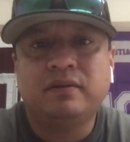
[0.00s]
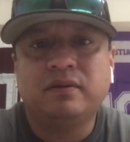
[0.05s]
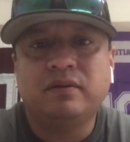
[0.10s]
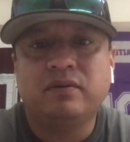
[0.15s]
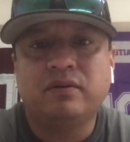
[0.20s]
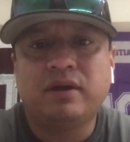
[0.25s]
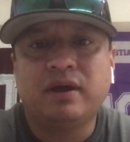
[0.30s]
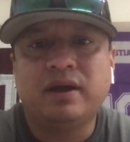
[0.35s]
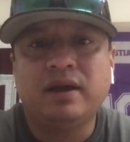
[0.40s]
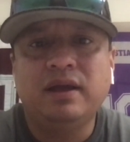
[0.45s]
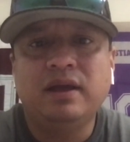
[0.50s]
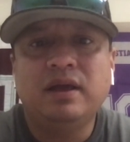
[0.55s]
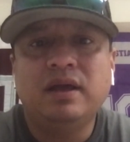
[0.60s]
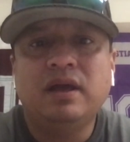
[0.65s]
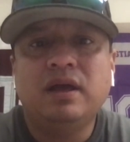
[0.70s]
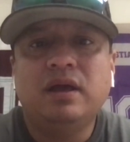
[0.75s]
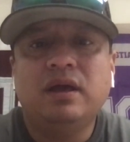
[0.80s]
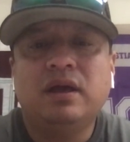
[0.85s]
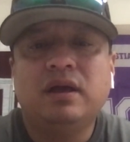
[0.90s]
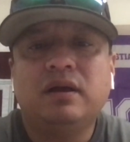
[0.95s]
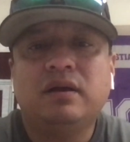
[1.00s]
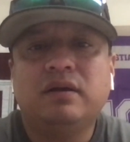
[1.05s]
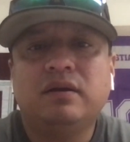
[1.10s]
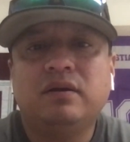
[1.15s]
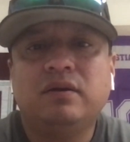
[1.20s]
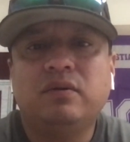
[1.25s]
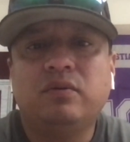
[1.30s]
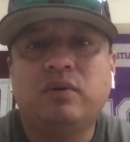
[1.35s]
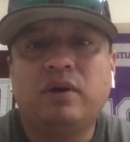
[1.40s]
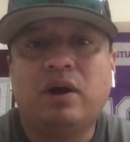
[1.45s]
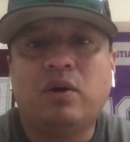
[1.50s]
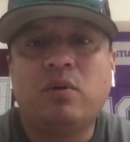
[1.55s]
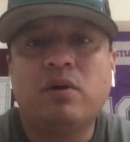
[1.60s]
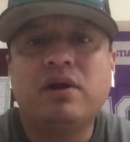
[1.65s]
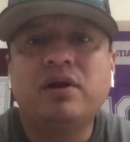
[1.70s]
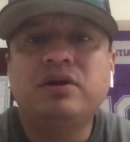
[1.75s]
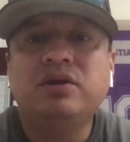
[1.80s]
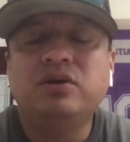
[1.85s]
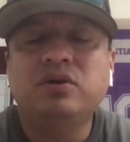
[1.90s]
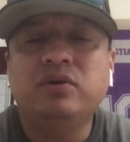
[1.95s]
Okay? What I want
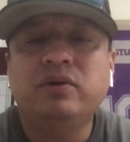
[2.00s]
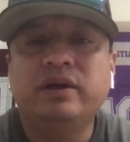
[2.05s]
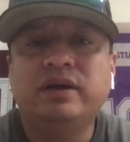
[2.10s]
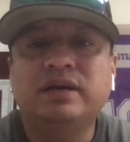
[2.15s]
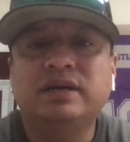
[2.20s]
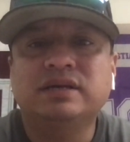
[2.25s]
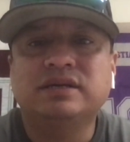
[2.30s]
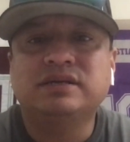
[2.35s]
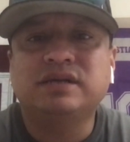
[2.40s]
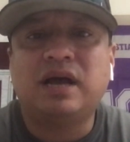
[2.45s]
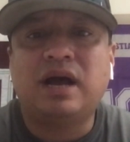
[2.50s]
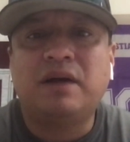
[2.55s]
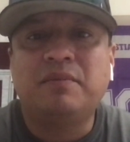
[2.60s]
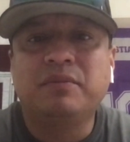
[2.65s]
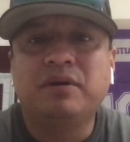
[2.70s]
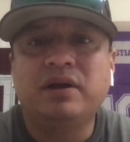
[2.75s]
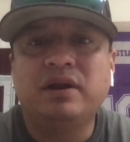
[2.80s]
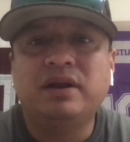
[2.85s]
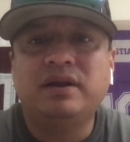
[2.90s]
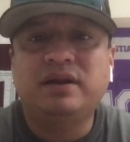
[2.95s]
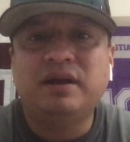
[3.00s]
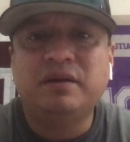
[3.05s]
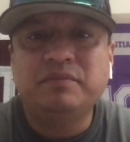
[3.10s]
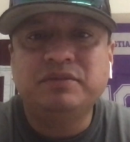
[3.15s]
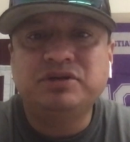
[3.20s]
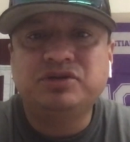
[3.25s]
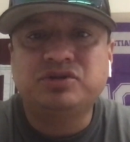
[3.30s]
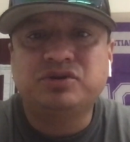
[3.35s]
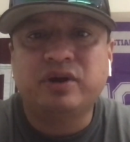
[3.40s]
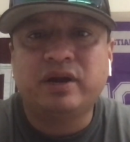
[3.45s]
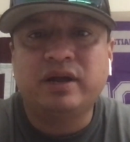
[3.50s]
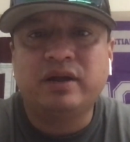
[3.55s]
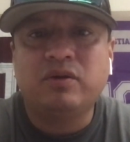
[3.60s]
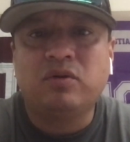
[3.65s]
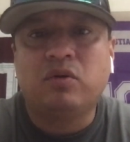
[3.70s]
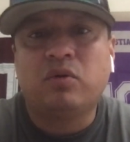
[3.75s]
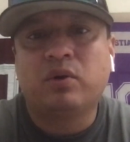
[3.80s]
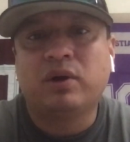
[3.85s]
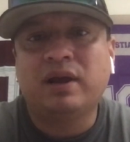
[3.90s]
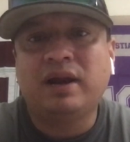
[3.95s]
to do is I'm going to demonstrate,
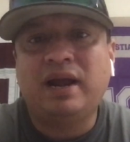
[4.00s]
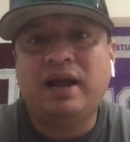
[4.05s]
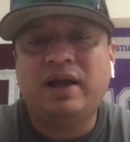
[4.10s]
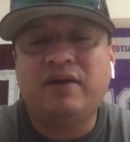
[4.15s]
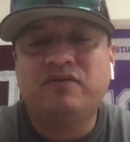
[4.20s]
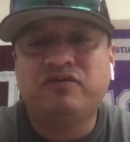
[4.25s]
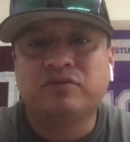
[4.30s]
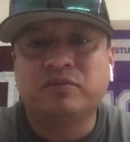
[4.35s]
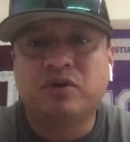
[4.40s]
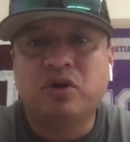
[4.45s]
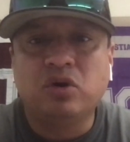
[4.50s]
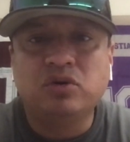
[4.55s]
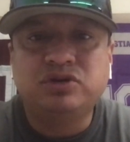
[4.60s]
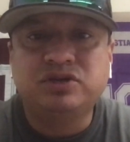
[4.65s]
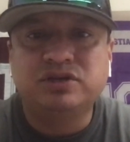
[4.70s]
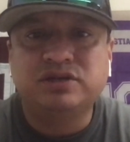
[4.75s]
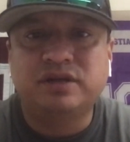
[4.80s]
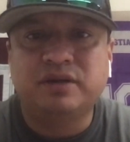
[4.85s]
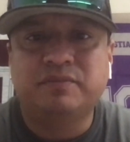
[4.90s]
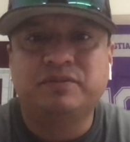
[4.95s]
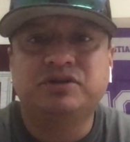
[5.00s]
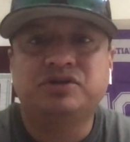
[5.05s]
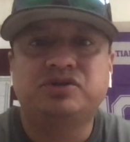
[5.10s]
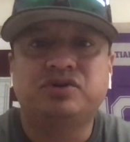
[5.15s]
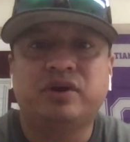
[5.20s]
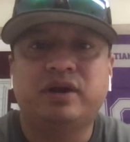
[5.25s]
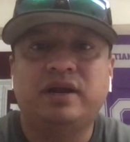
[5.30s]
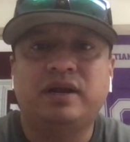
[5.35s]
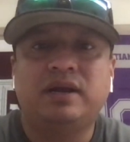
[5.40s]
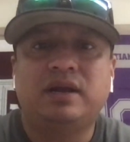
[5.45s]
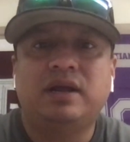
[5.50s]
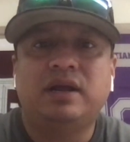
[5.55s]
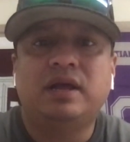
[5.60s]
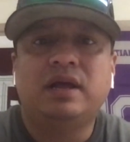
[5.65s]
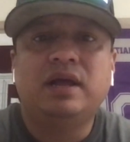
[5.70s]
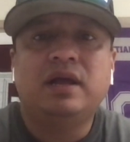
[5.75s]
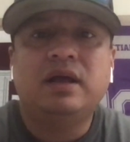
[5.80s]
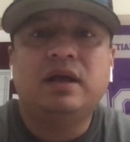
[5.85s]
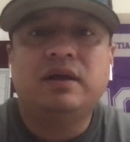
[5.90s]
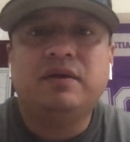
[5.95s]
or we're going to have some coaches demonstrate
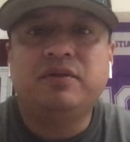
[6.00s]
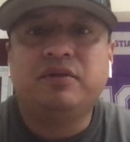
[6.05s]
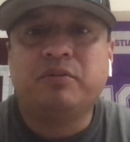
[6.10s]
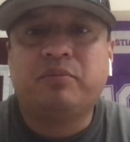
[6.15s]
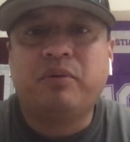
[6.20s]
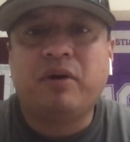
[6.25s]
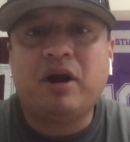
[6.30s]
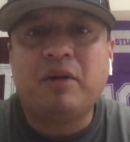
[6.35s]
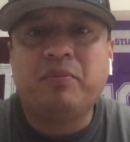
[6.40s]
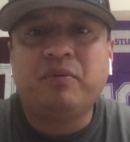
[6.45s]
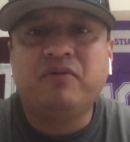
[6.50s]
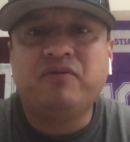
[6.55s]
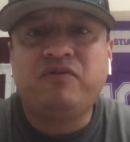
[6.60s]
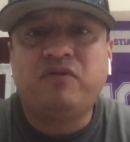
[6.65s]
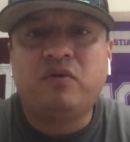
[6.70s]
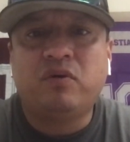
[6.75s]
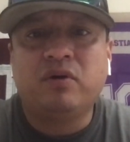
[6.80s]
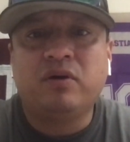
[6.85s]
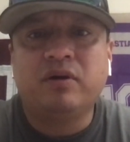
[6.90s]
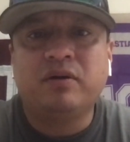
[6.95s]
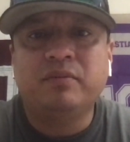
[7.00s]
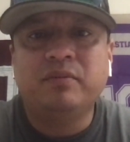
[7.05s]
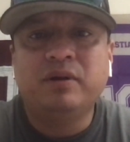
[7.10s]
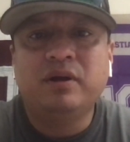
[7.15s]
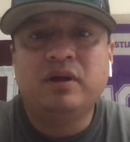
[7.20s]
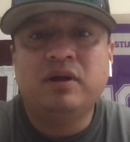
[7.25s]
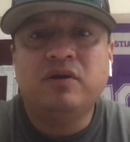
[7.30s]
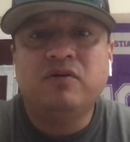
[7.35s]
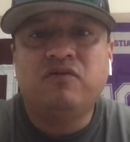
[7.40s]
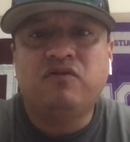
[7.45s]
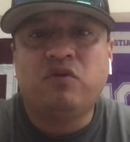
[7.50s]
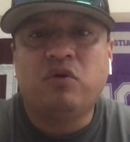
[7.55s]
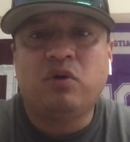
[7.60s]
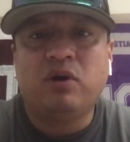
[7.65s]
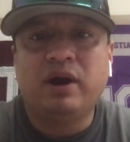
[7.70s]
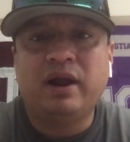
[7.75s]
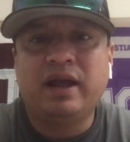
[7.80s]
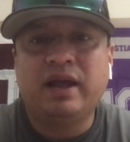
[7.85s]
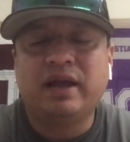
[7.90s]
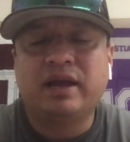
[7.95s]
the proper form for
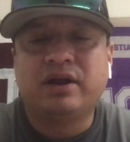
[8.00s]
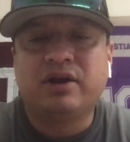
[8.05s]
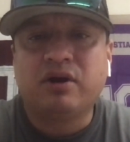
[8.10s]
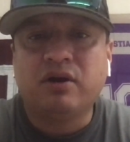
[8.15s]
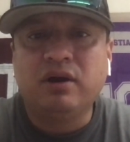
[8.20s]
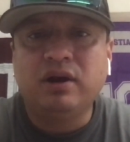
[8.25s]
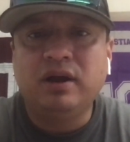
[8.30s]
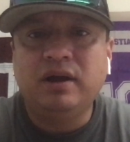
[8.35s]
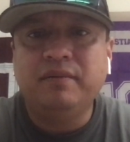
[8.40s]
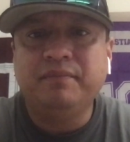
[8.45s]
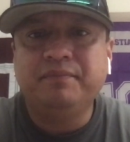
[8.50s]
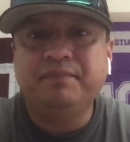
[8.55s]
a curl up,